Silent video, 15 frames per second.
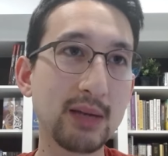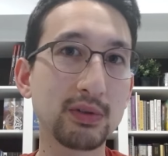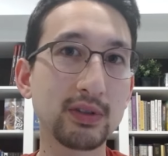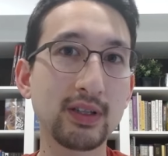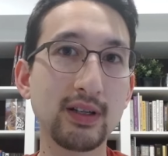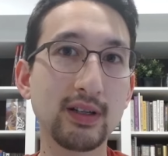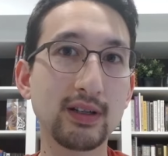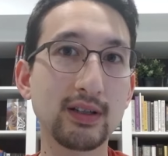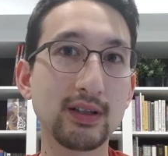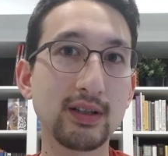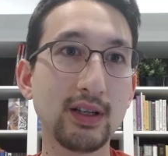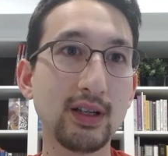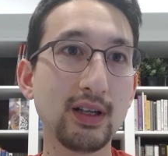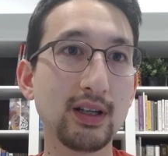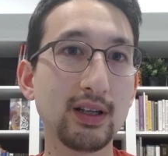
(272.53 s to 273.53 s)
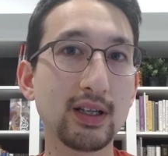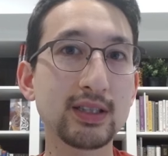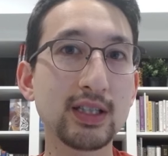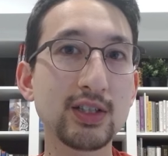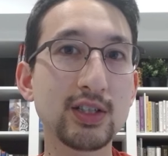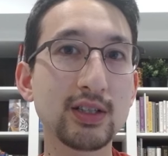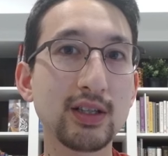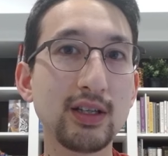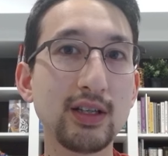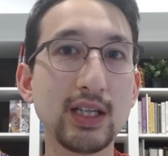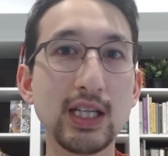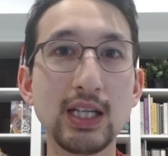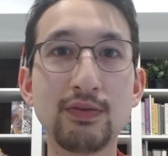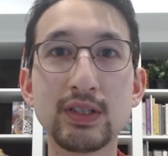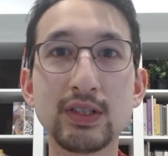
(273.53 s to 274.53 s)
here. Essentially,
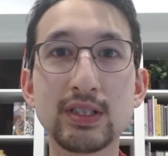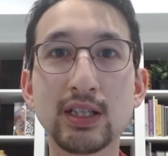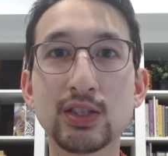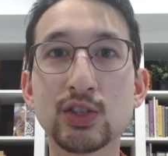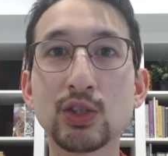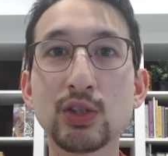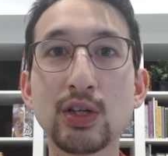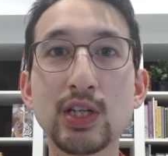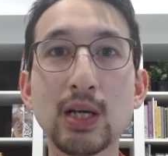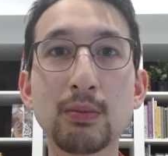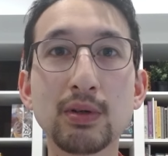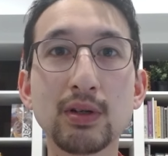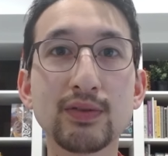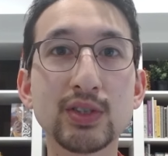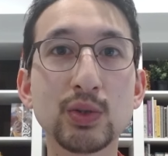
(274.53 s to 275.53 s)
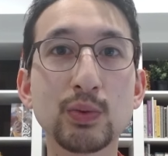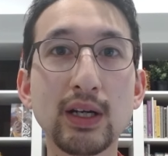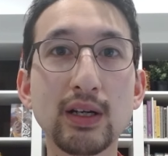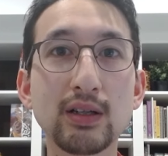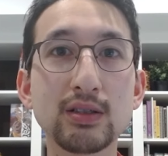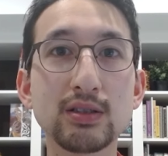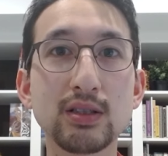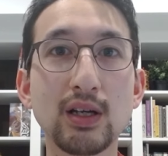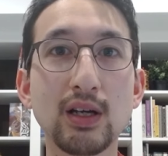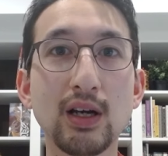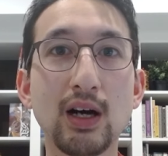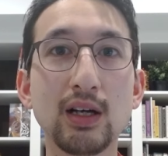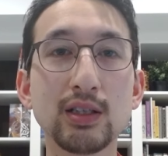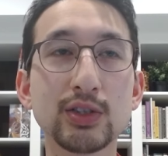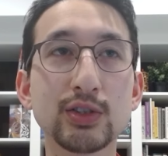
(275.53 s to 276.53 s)
if it's a certain number of squares,
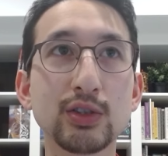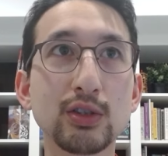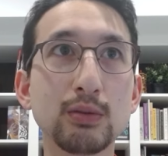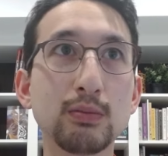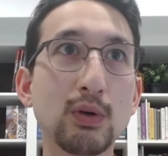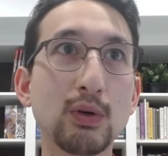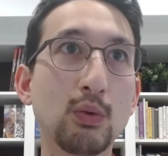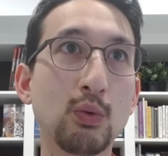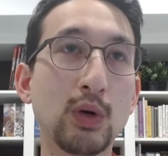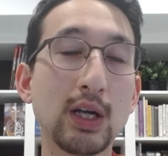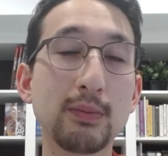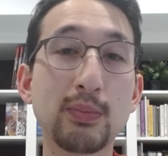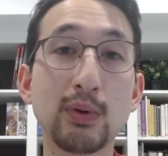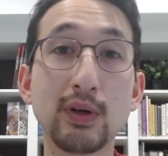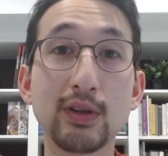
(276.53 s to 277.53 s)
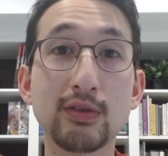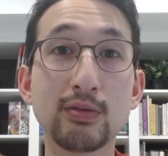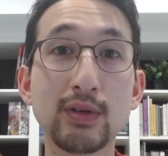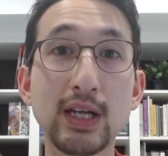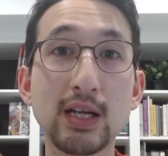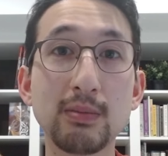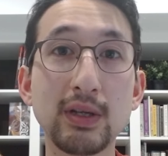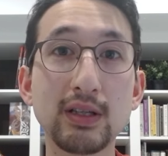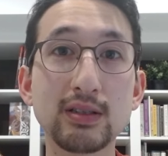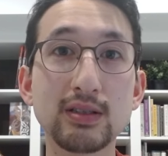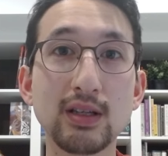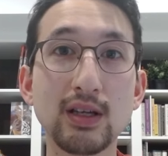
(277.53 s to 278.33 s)
I'll assume 1.3 enemies.